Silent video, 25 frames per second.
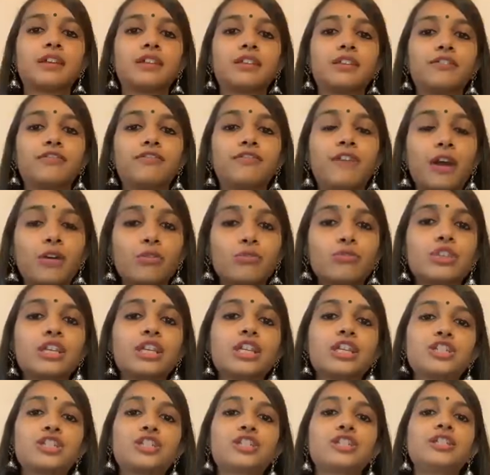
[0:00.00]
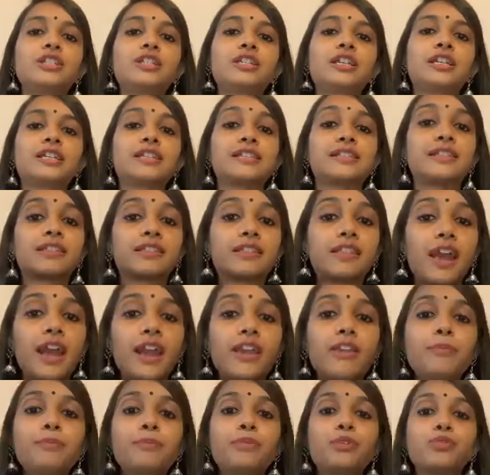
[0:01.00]
The foundation is the
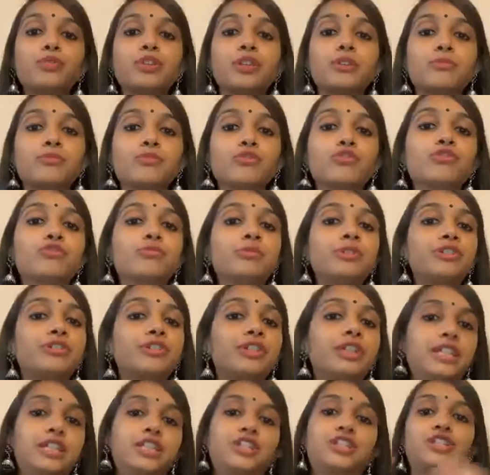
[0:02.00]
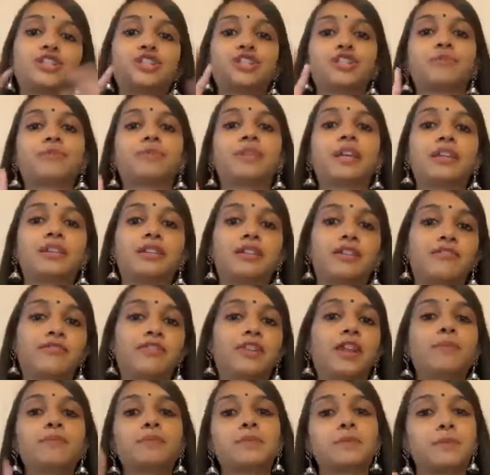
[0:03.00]
therapeutic movement relationship that
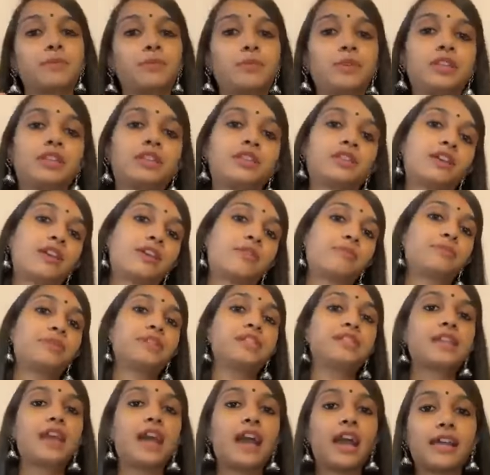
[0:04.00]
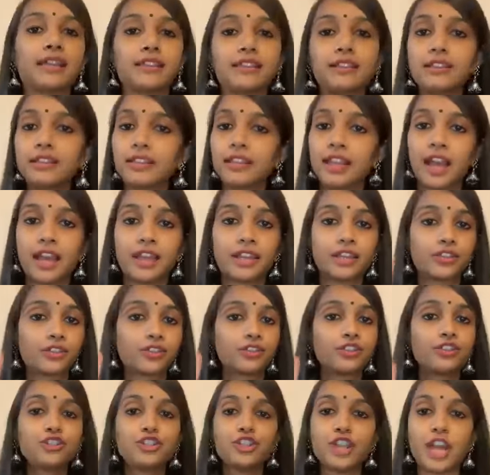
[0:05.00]
develops between the therapist and the client
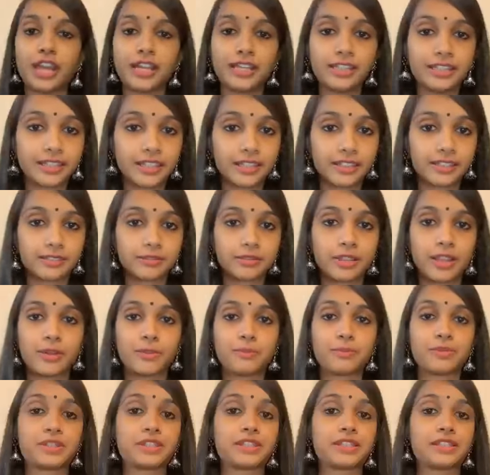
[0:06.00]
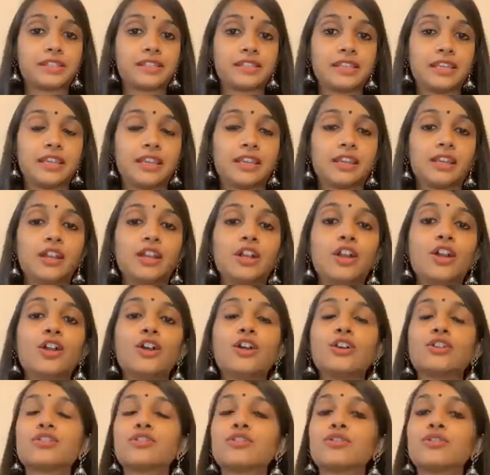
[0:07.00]
or the child that the therapist is seeing.
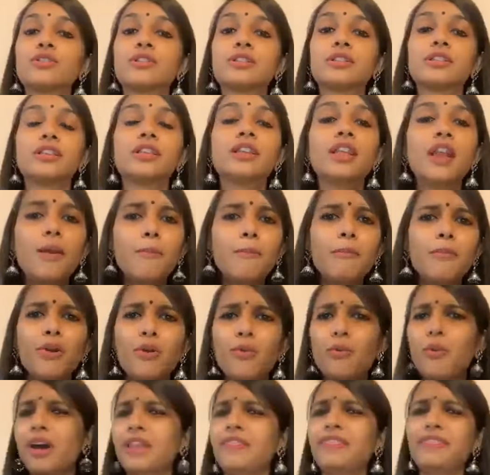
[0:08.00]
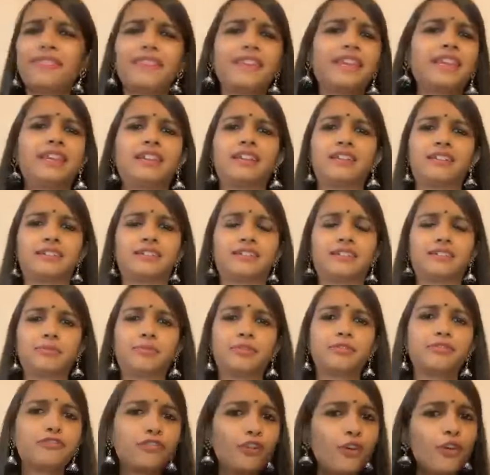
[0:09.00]
So number one thing
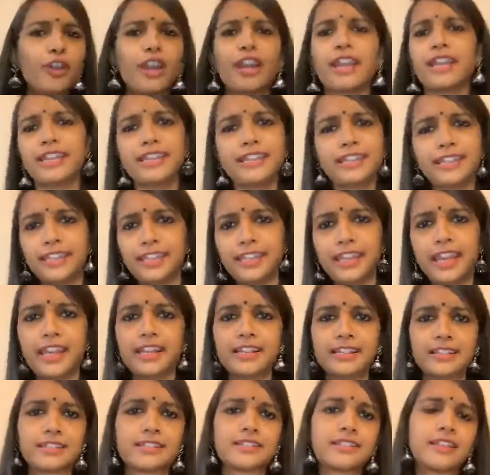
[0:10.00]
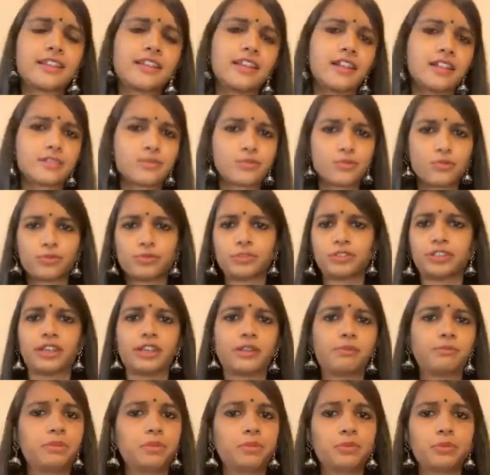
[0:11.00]
before anything else that dance movement
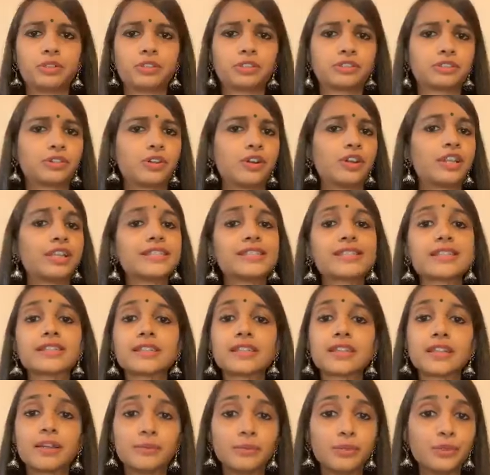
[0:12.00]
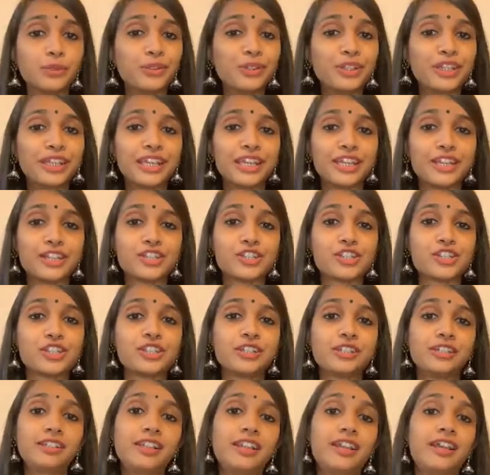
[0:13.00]
therapy works on is
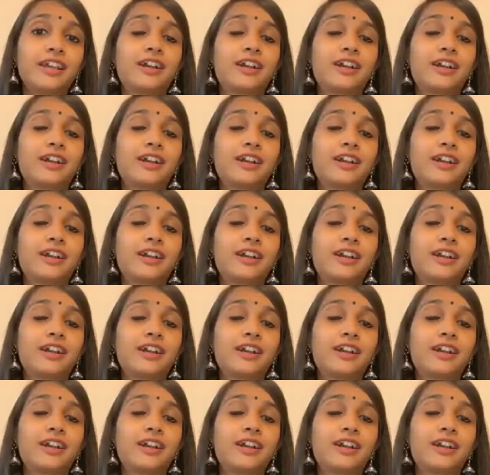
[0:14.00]
communication,